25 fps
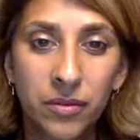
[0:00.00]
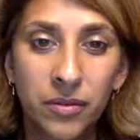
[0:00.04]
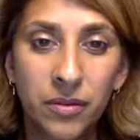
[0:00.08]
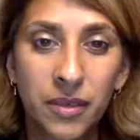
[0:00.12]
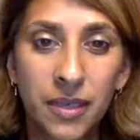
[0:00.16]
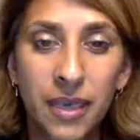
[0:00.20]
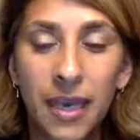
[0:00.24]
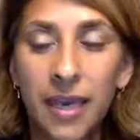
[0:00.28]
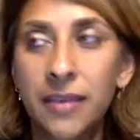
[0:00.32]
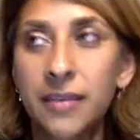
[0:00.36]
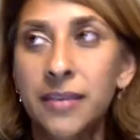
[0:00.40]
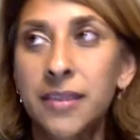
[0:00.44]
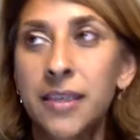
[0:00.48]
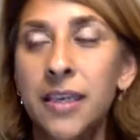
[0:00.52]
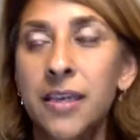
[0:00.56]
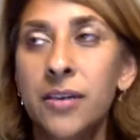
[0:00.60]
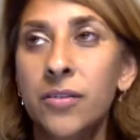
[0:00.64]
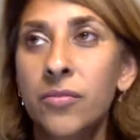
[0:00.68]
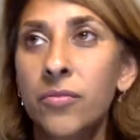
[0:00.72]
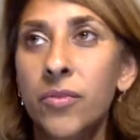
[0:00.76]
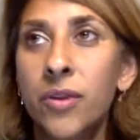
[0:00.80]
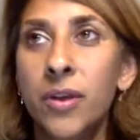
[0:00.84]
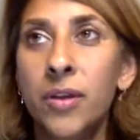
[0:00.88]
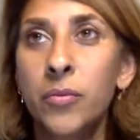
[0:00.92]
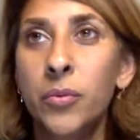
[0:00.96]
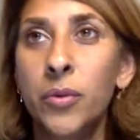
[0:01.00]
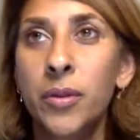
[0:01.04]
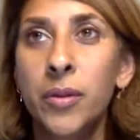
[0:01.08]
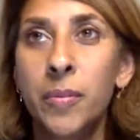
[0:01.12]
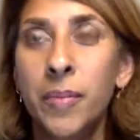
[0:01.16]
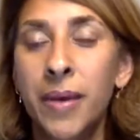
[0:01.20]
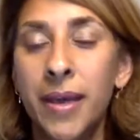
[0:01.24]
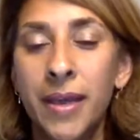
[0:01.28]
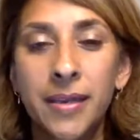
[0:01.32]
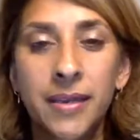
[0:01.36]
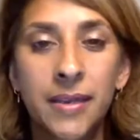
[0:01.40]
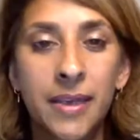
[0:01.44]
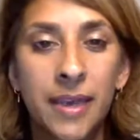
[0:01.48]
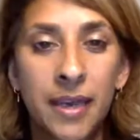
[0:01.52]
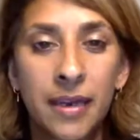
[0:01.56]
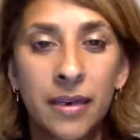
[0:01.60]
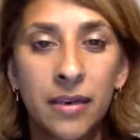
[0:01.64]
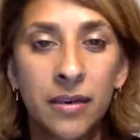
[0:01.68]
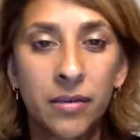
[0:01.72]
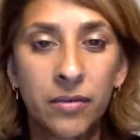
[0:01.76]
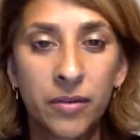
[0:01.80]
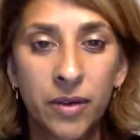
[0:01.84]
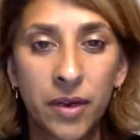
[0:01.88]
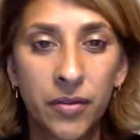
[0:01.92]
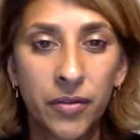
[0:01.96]
can't take a run with a bandana
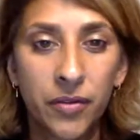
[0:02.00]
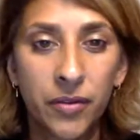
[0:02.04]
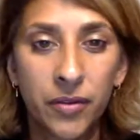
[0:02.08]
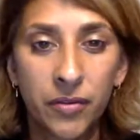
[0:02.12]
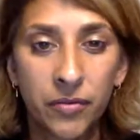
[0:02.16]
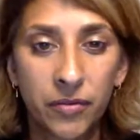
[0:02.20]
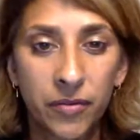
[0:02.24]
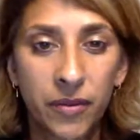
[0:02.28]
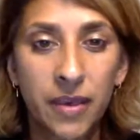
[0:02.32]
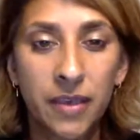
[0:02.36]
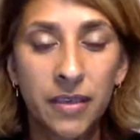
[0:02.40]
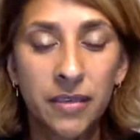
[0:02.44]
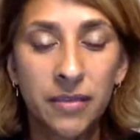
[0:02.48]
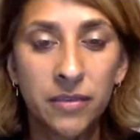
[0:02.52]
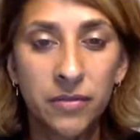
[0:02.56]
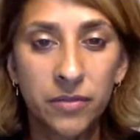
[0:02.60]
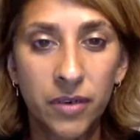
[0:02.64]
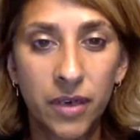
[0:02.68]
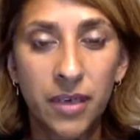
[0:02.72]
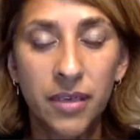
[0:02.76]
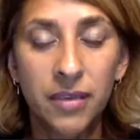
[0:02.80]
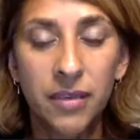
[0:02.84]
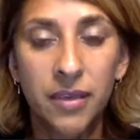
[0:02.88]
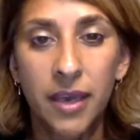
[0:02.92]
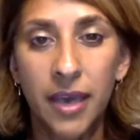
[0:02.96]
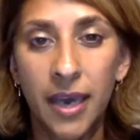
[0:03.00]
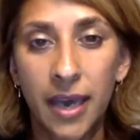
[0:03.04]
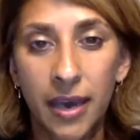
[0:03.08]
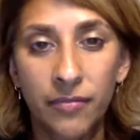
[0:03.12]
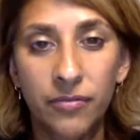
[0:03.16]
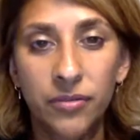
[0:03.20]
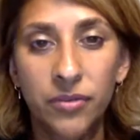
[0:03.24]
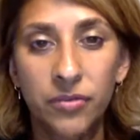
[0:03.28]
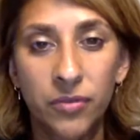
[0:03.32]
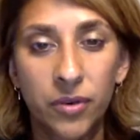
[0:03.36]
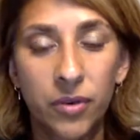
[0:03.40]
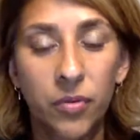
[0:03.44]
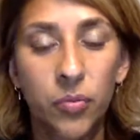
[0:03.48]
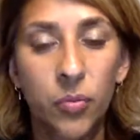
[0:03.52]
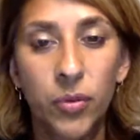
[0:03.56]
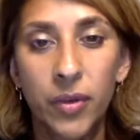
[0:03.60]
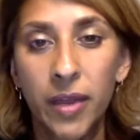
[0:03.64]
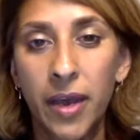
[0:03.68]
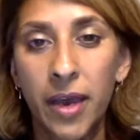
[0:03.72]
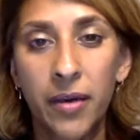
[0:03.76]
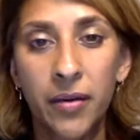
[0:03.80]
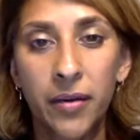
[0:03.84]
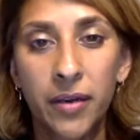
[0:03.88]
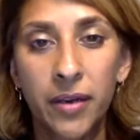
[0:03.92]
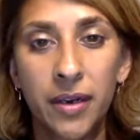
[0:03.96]
around their face, right? And they have to run
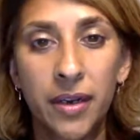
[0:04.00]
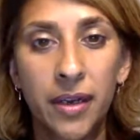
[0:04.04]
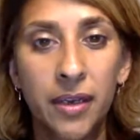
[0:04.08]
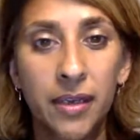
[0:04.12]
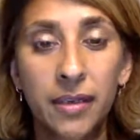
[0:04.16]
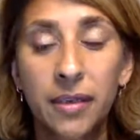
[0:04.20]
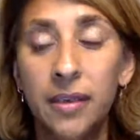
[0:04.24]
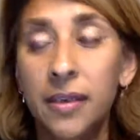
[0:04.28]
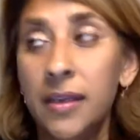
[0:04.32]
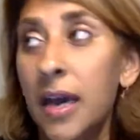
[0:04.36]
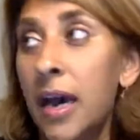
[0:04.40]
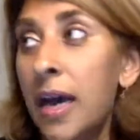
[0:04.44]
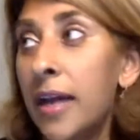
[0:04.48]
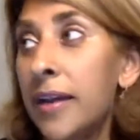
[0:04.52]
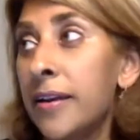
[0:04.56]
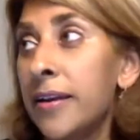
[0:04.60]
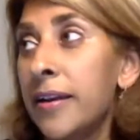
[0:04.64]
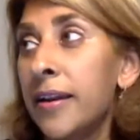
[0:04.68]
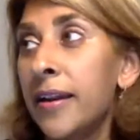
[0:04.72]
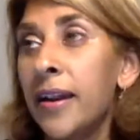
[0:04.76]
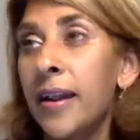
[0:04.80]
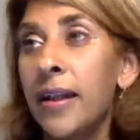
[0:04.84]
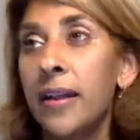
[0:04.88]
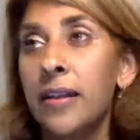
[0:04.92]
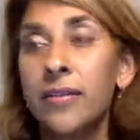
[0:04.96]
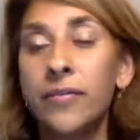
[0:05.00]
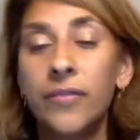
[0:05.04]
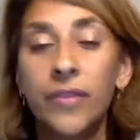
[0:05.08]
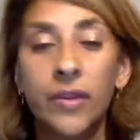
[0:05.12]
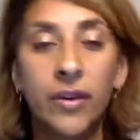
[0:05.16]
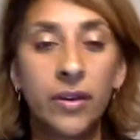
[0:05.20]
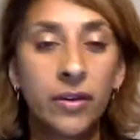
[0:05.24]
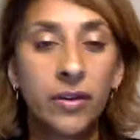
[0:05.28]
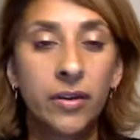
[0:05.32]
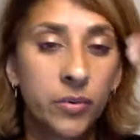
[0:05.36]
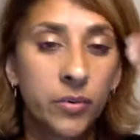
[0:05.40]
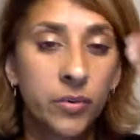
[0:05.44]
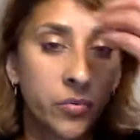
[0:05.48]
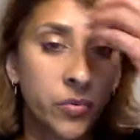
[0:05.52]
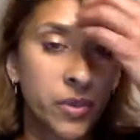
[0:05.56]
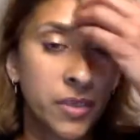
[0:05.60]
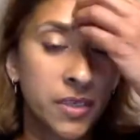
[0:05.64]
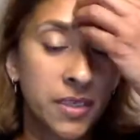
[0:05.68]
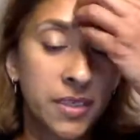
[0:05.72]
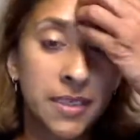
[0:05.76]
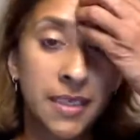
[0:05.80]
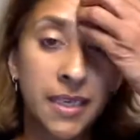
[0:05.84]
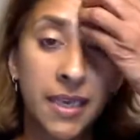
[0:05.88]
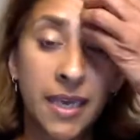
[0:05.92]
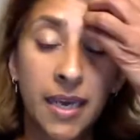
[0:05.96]
without it. I got in an elevator with
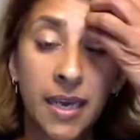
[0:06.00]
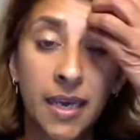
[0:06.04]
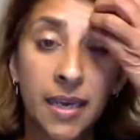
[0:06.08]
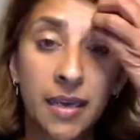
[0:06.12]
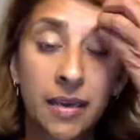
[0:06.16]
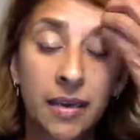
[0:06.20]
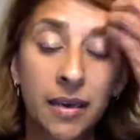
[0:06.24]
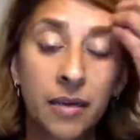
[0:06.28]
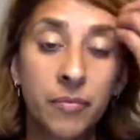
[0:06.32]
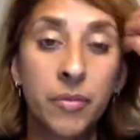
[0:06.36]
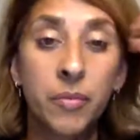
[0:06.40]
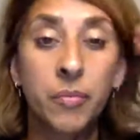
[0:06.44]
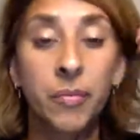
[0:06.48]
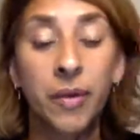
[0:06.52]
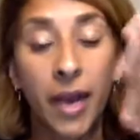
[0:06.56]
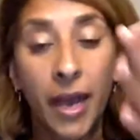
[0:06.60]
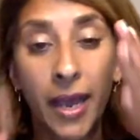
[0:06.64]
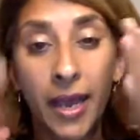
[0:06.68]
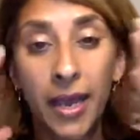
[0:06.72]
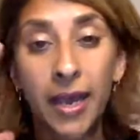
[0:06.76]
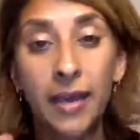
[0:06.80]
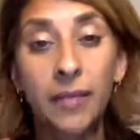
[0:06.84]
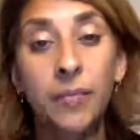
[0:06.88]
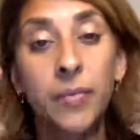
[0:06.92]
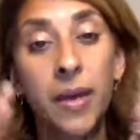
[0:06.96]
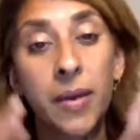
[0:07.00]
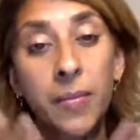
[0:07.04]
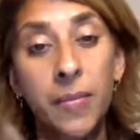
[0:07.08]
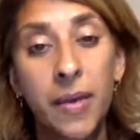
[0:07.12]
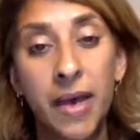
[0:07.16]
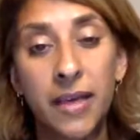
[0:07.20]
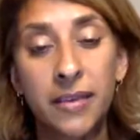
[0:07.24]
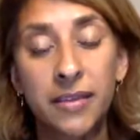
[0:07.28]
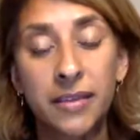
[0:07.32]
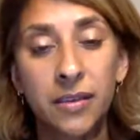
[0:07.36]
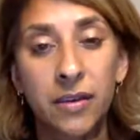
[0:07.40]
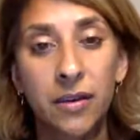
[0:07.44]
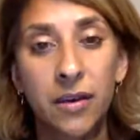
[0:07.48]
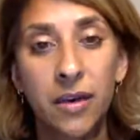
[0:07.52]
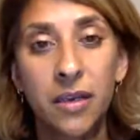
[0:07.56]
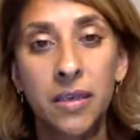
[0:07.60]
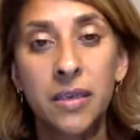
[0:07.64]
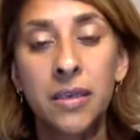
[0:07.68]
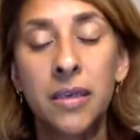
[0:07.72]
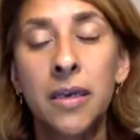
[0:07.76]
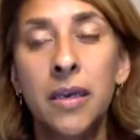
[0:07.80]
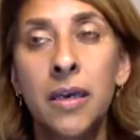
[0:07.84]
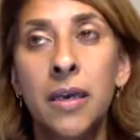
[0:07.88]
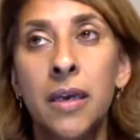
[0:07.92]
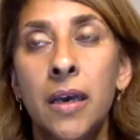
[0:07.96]
one today. I mean, but I had my mask on.